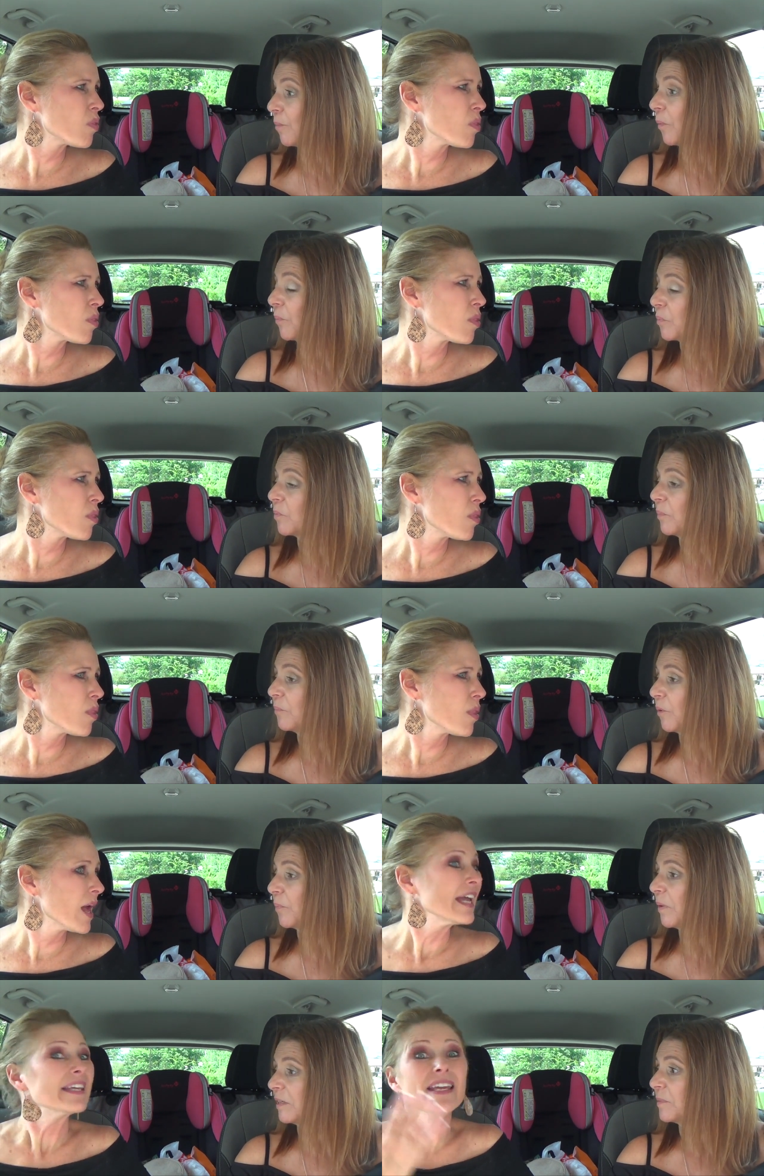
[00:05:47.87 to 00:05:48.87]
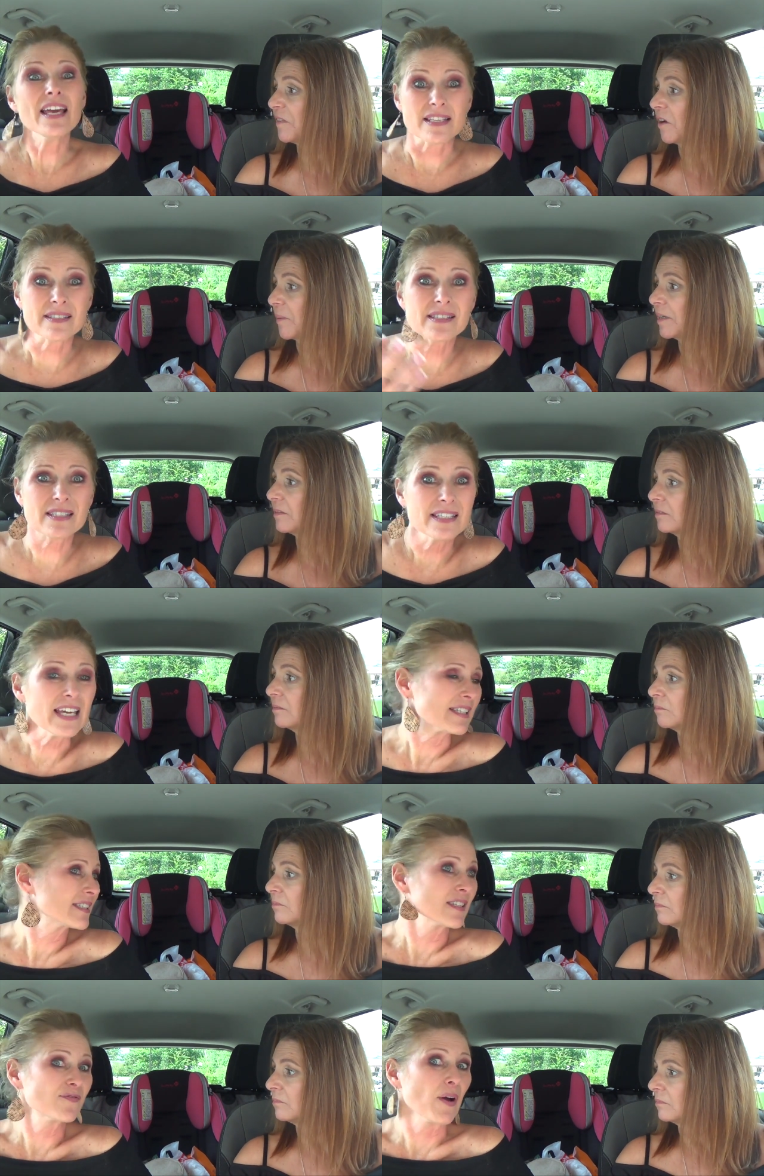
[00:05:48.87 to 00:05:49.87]
Speaker 1: hormone replacement yes,
Speaker 2: therapy?
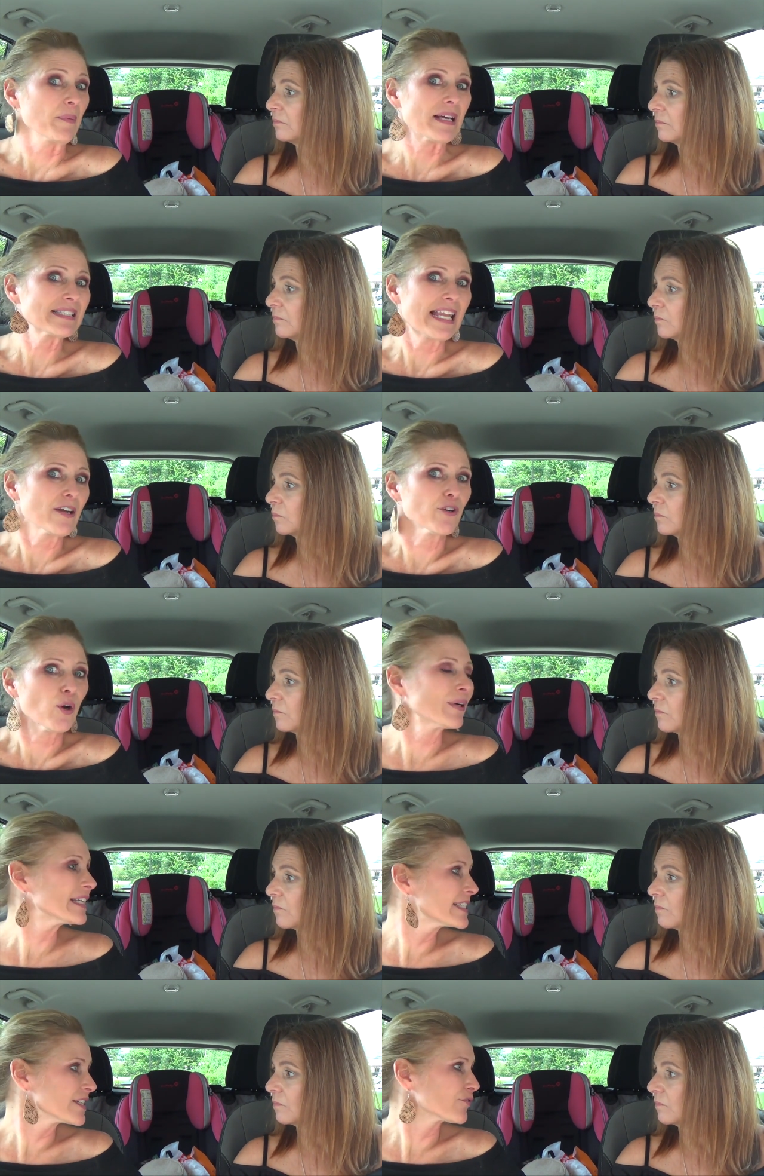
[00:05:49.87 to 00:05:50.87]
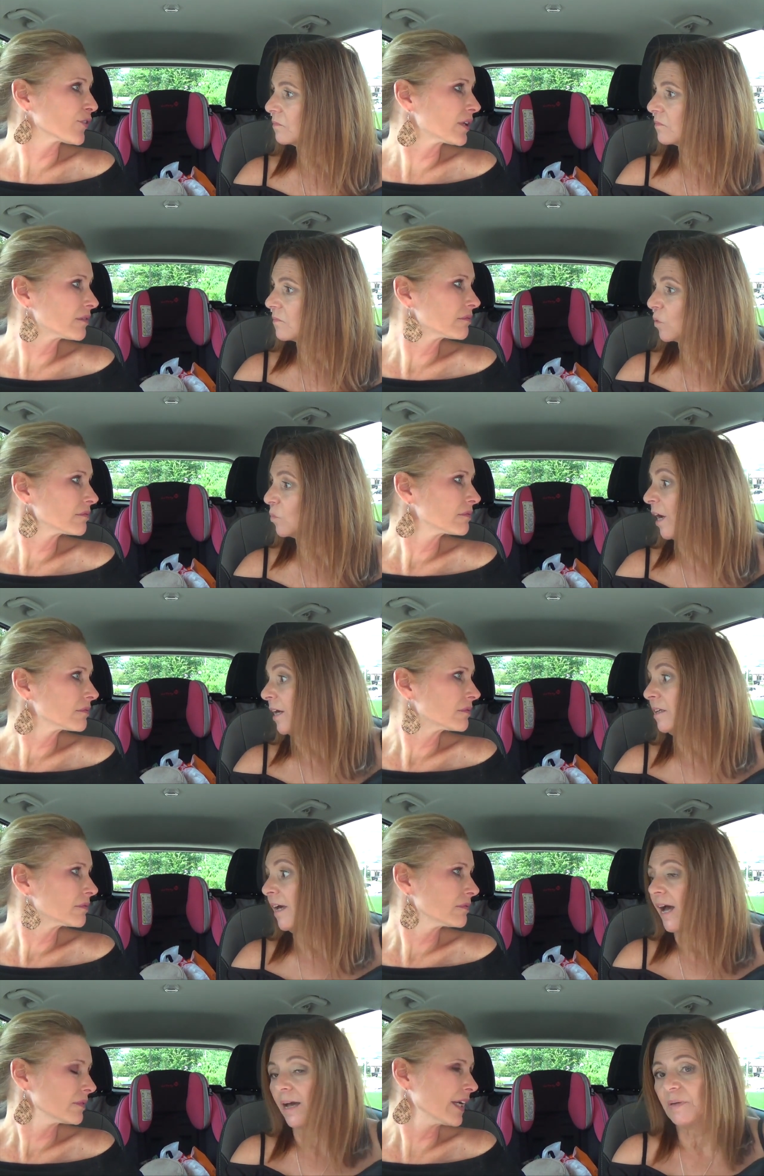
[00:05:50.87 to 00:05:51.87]
Yes, because I don't know any different.
Speaker 1: Right.
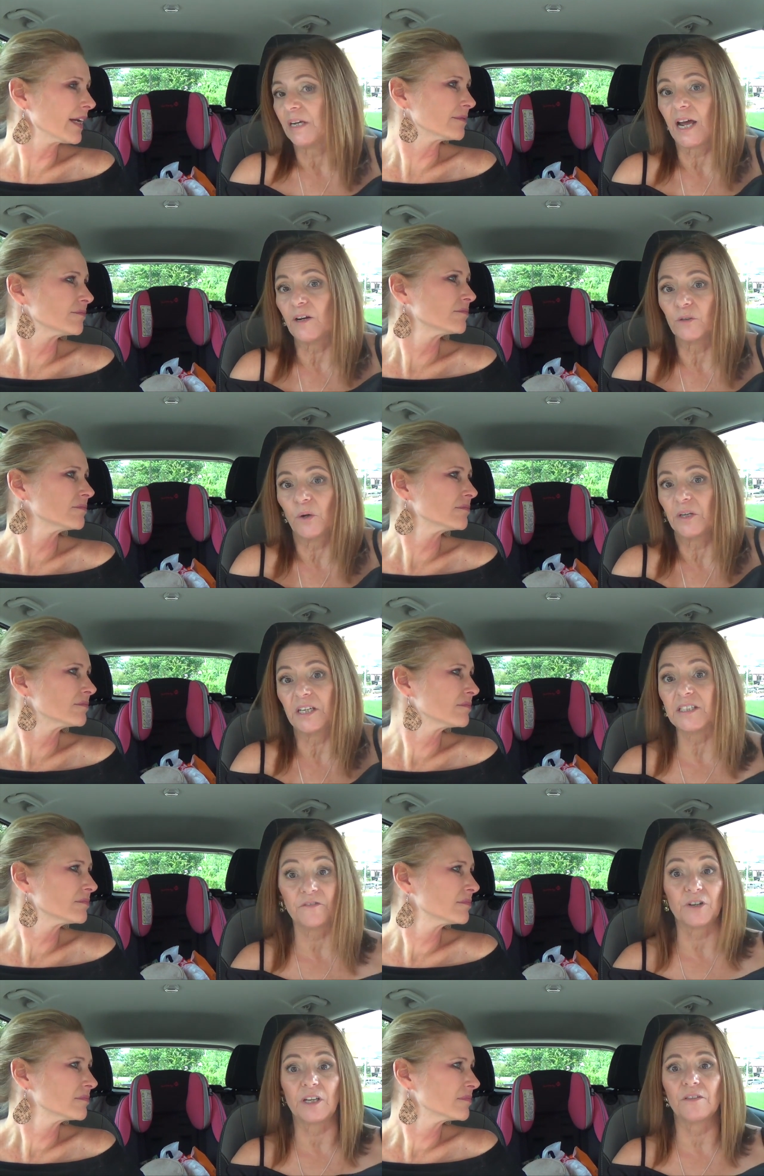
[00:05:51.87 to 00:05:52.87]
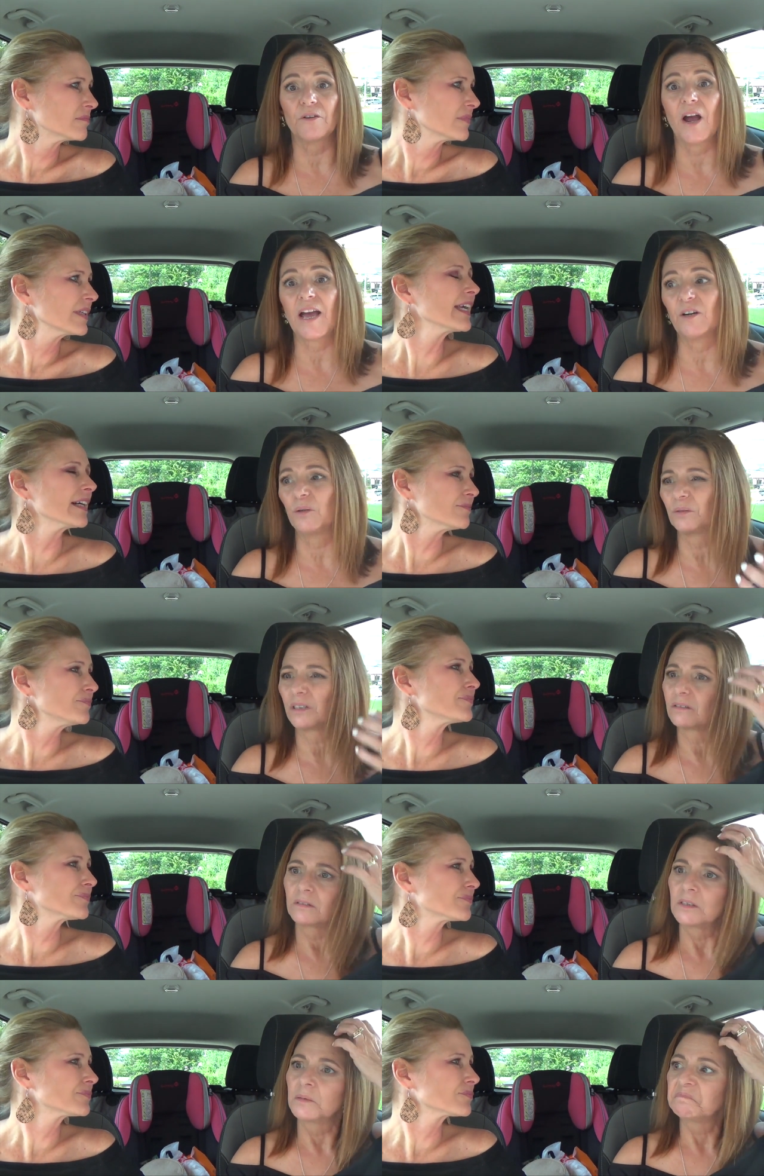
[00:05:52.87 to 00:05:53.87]
Yeah. I mean, yeah. I don't know any different either. I yeah. don't.
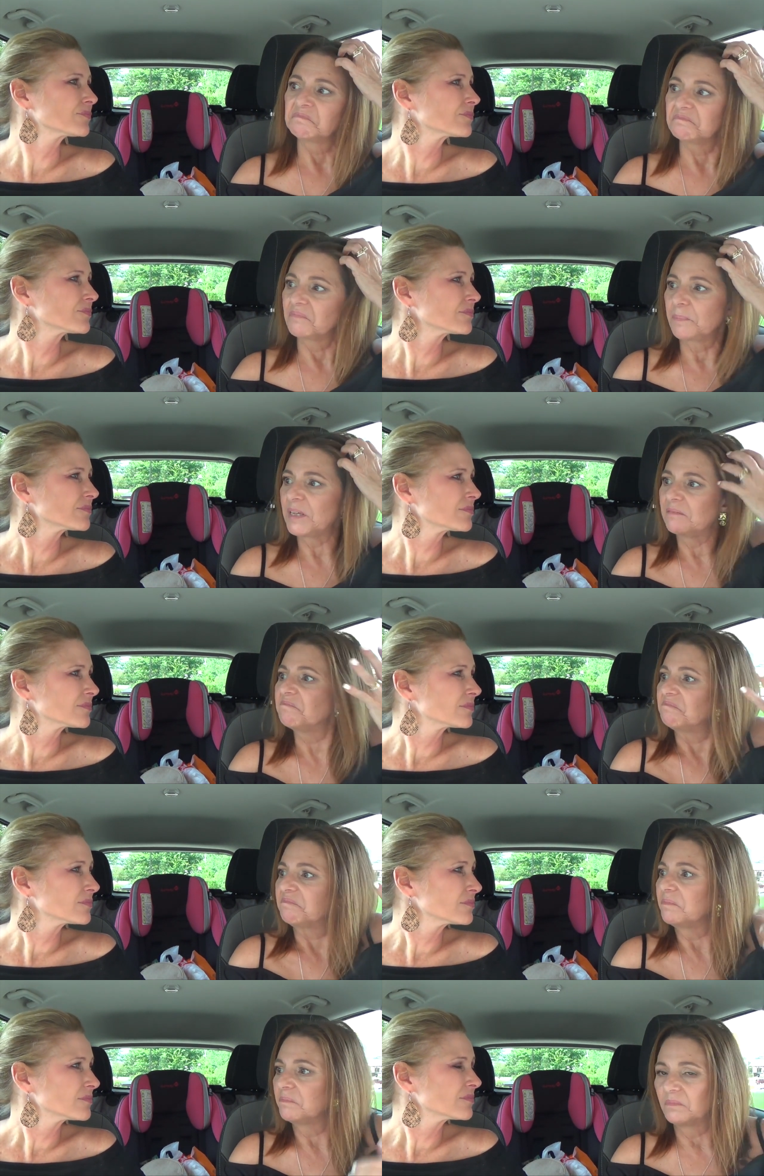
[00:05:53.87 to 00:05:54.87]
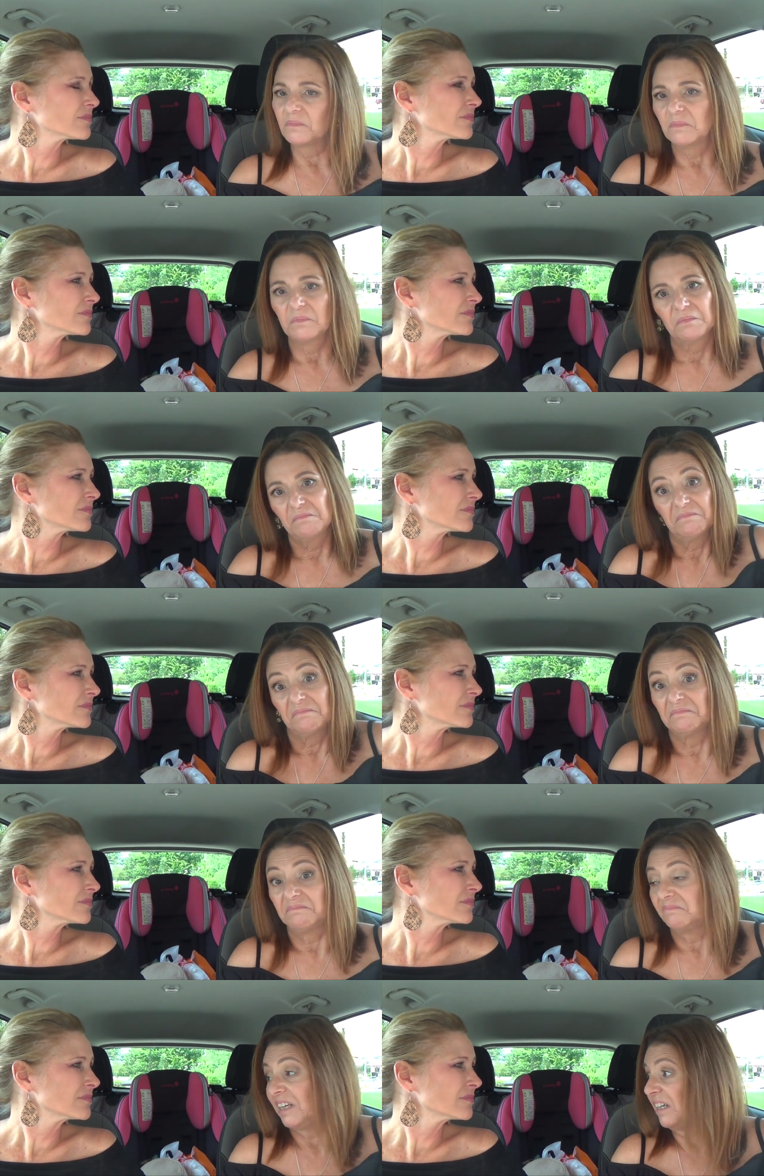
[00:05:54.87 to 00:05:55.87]
I mean,
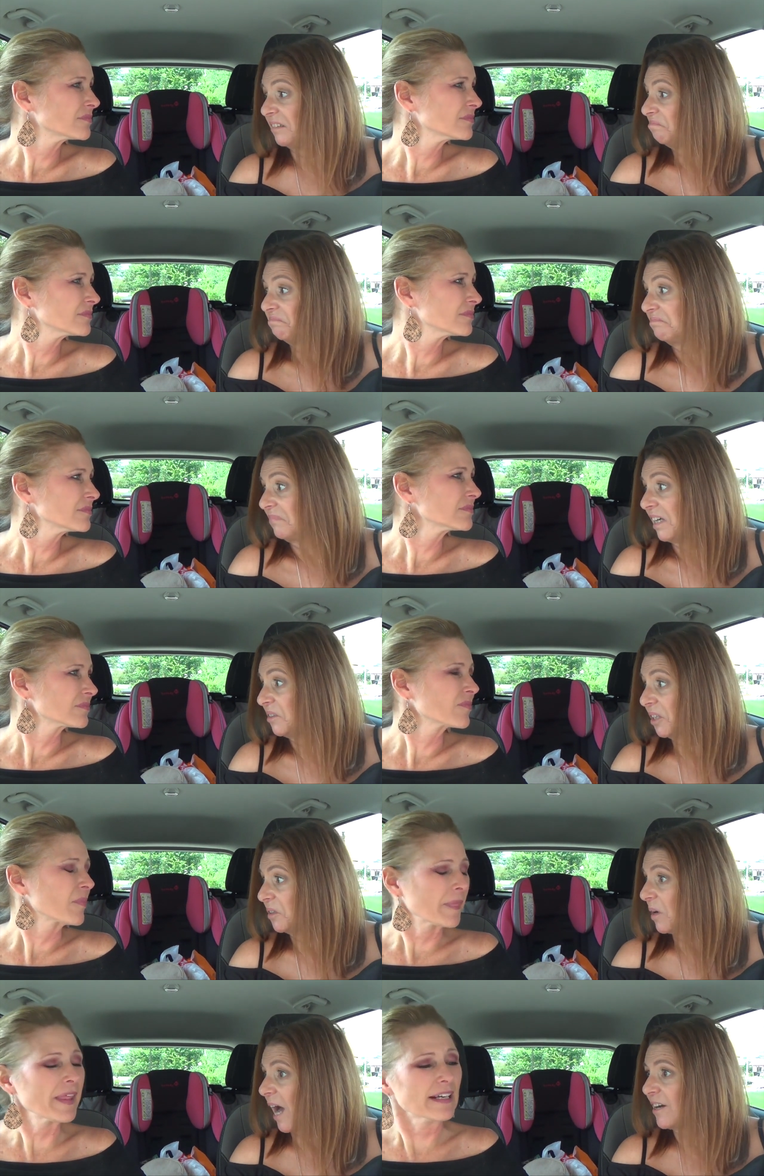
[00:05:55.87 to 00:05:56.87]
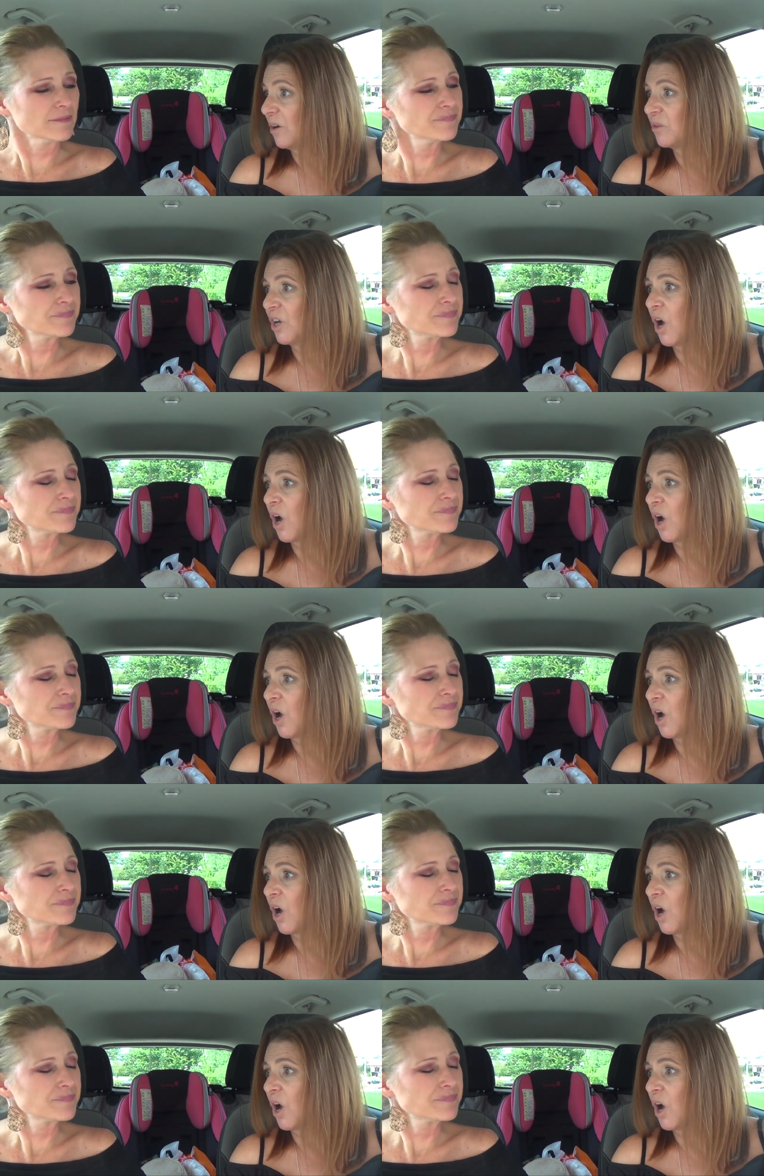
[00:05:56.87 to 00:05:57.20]
yeah, I don't know. I don't